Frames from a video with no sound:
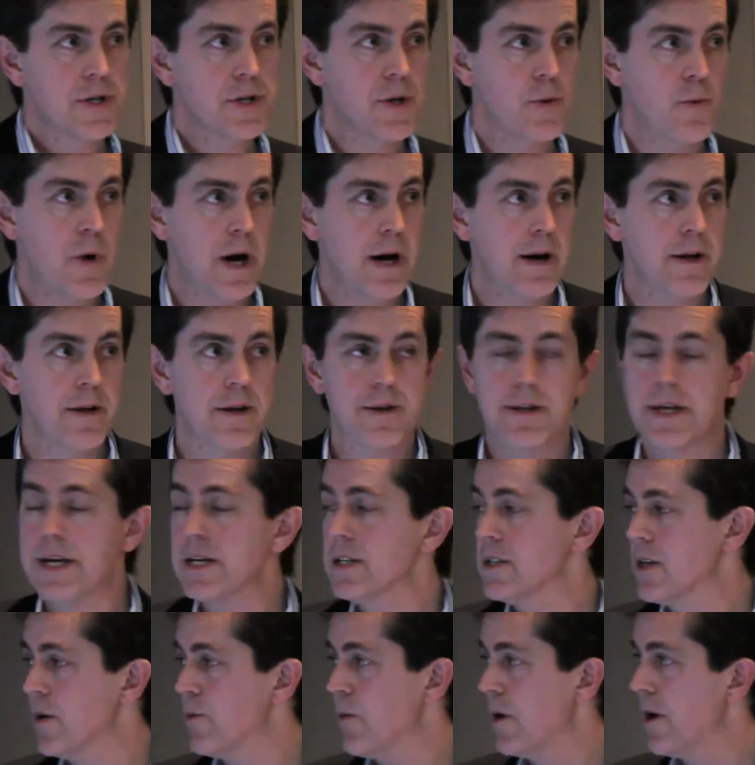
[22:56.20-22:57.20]
So one of the
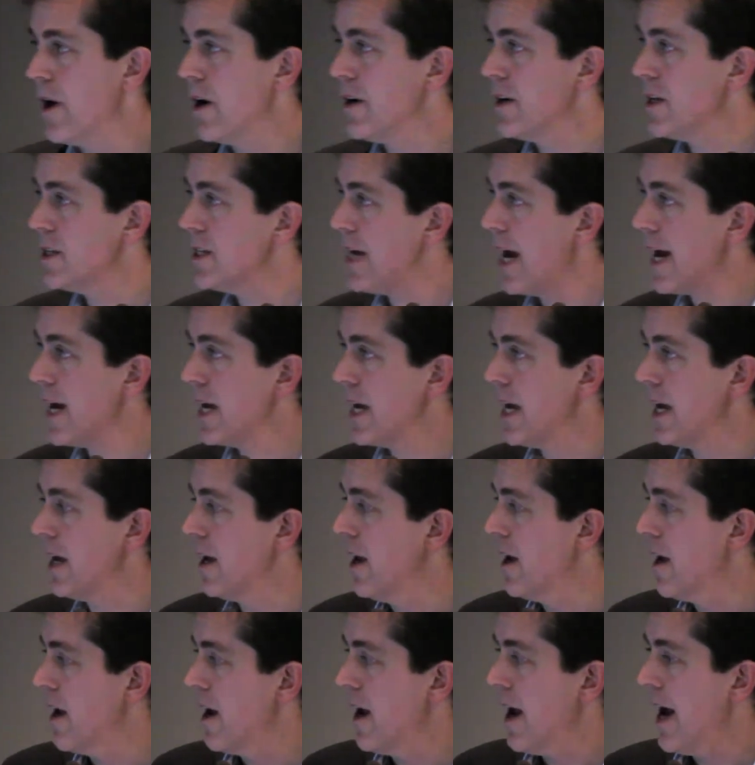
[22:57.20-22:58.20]
things that we're
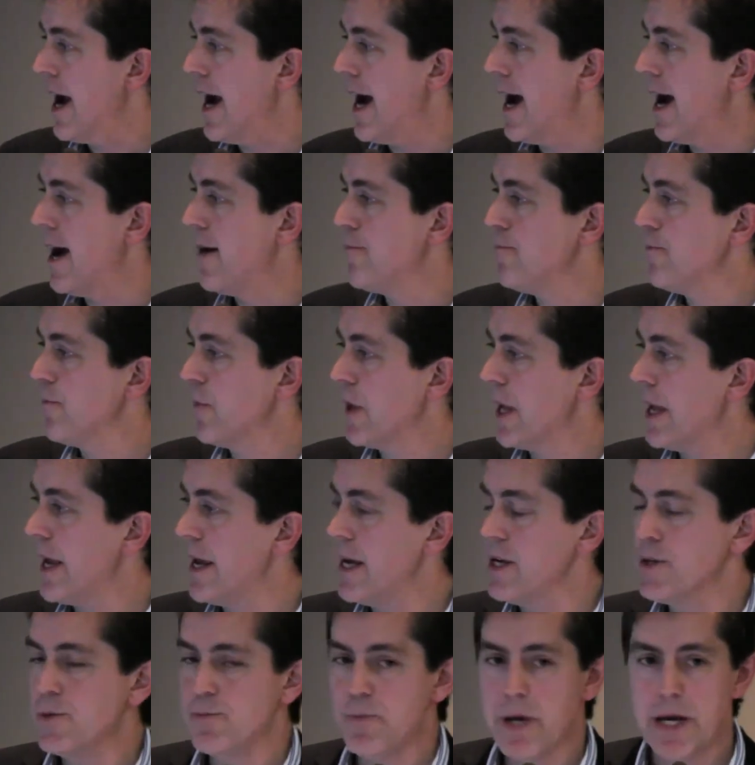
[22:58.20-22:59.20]
undertaking
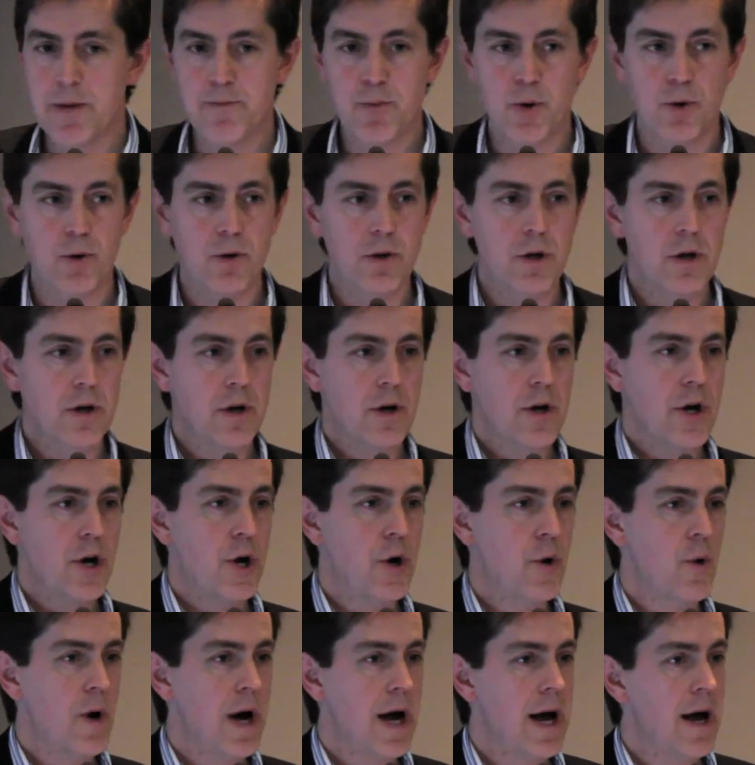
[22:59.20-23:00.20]
is people
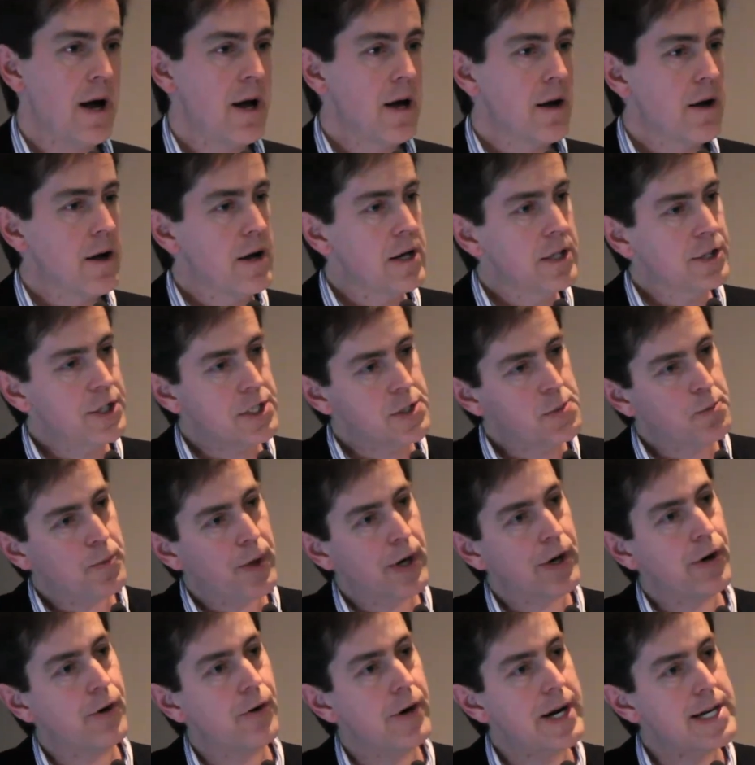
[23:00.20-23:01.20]
who are just
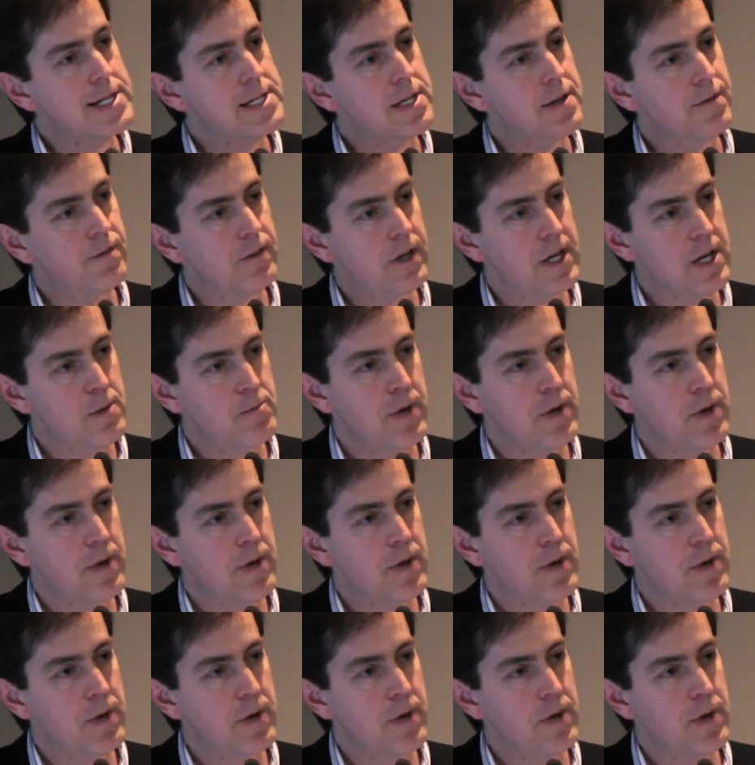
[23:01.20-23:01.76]
progressively